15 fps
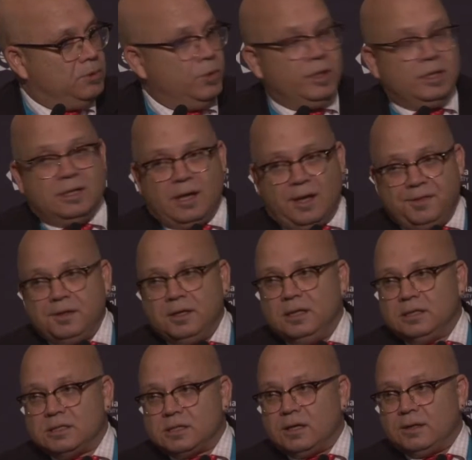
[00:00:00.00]
Doing nothing
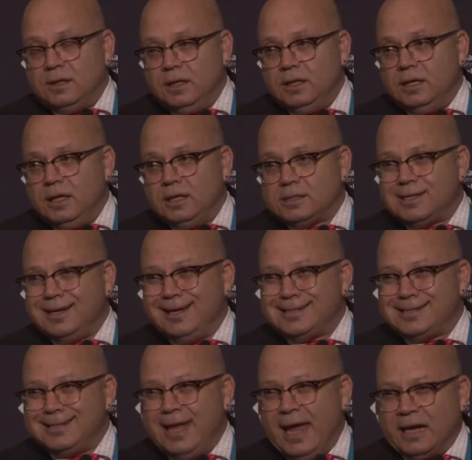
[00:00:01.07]
as
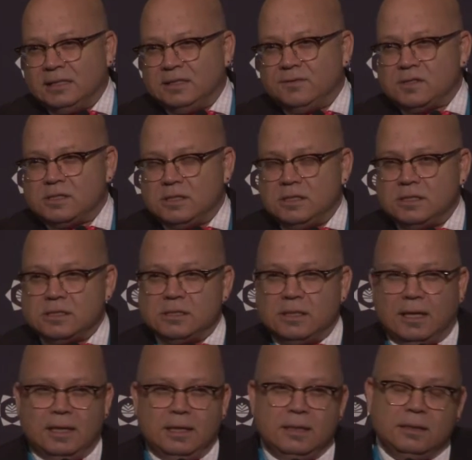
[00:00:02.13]
an active citizen.